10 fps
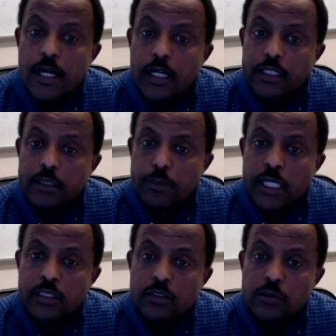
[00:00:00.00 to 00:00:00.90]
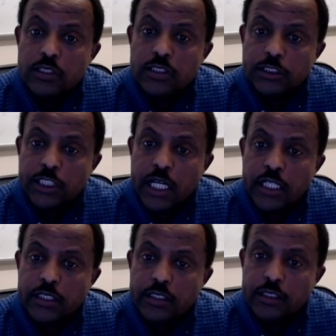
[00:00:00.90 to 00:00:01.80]
and the planter was a John
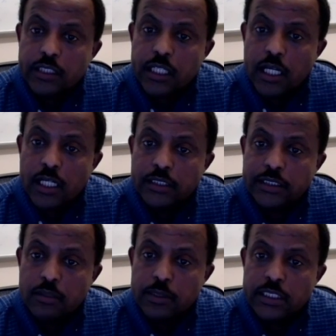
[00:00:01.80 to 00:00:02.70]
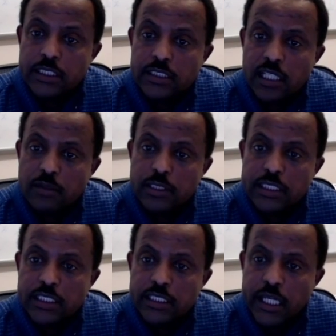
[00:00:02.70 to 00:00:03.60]
Deere uh, seventeen
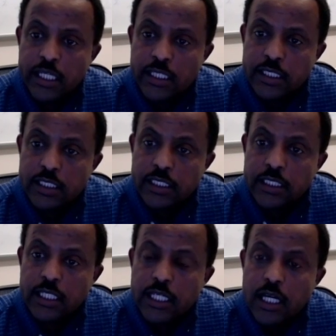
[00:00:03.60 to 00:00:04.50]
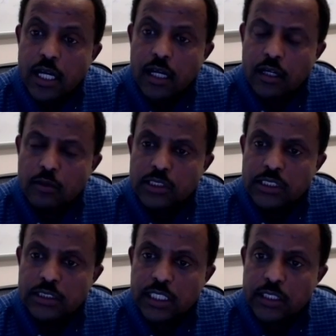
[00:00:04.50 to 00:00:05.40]
seventy N T uh, with
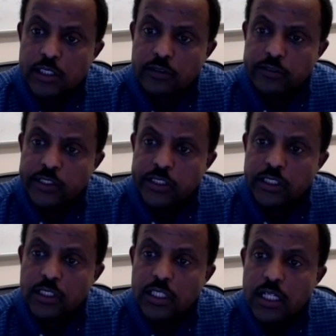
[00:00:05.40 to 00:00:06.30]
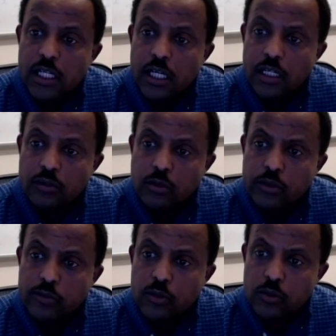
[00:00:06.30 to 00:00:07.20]
central field, uh,
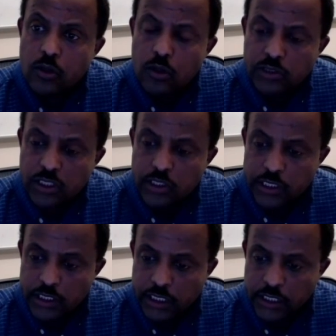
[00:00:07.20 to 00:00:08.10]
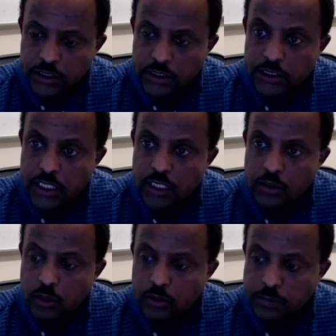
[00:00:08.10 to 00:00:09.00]
twenty-four row, thirty inch uh,
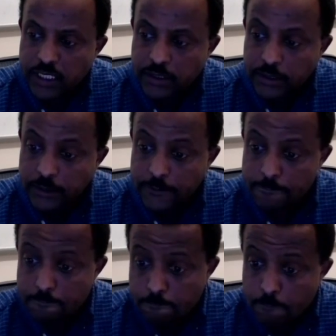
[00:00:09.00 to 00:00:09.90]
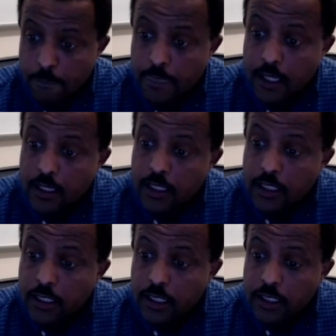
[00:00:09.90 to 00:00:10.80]
row spacing.
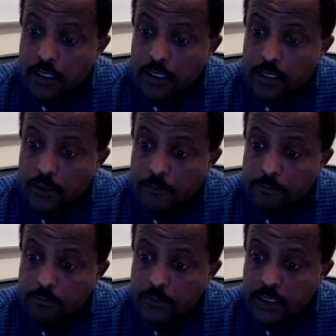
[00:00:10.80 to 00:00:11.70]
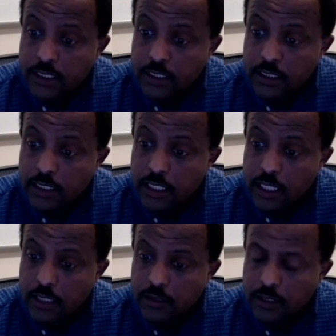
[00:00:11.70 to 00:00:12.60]
Uh, the
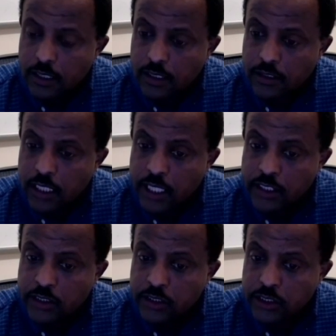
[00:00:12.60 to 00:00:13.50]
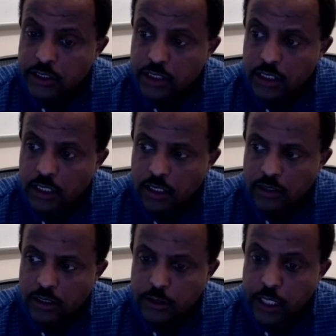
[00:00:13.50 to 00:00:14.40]
uh, tires on
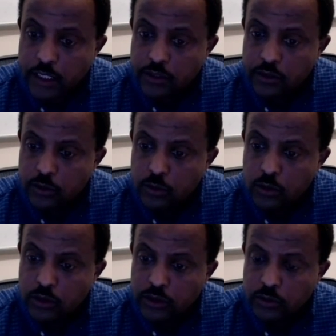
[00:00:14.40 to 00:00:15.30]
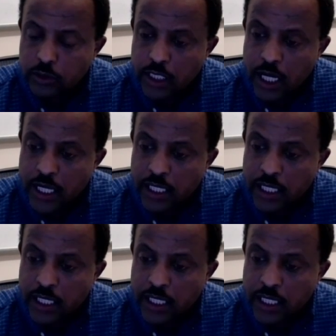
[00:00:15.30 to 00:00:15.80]
the tractor duals were I